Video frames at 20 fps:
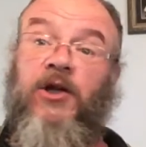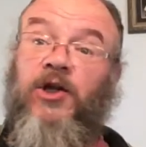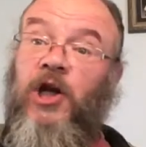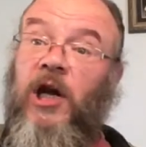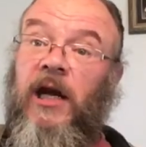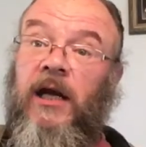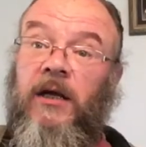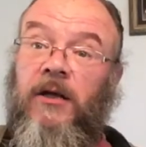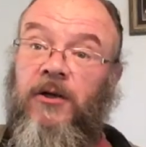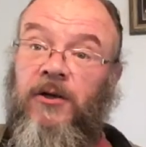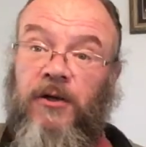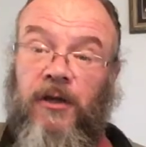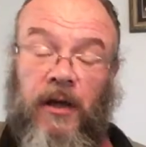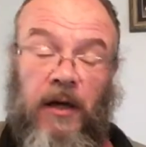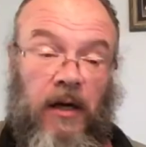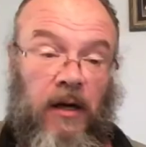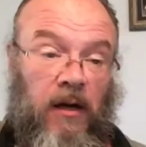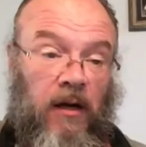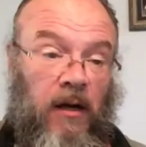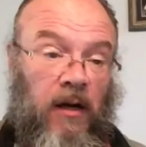changed
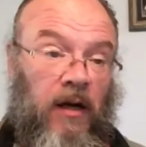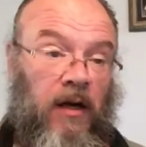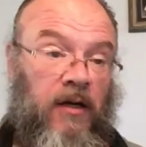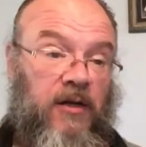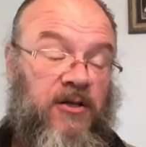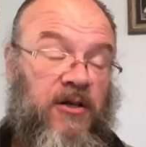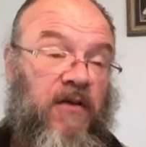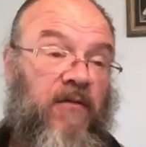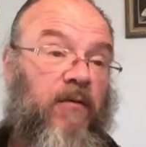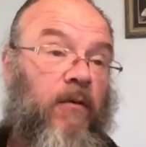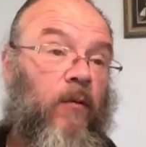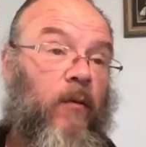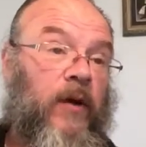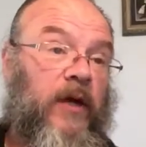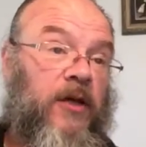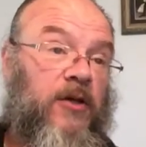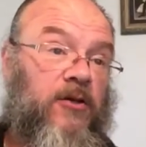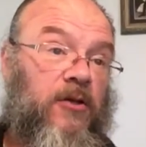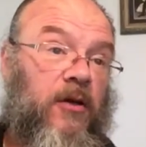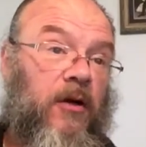there several
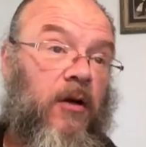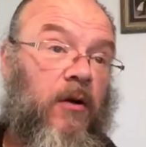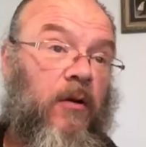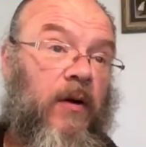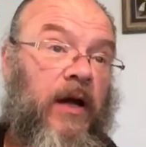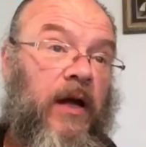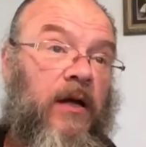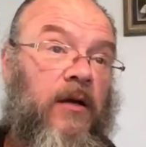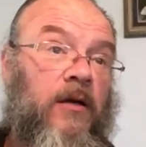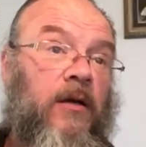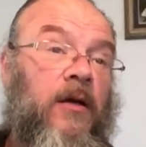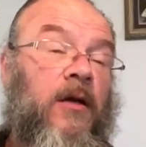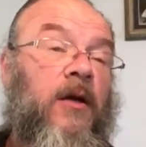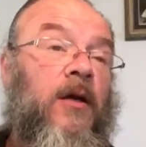weeks ago and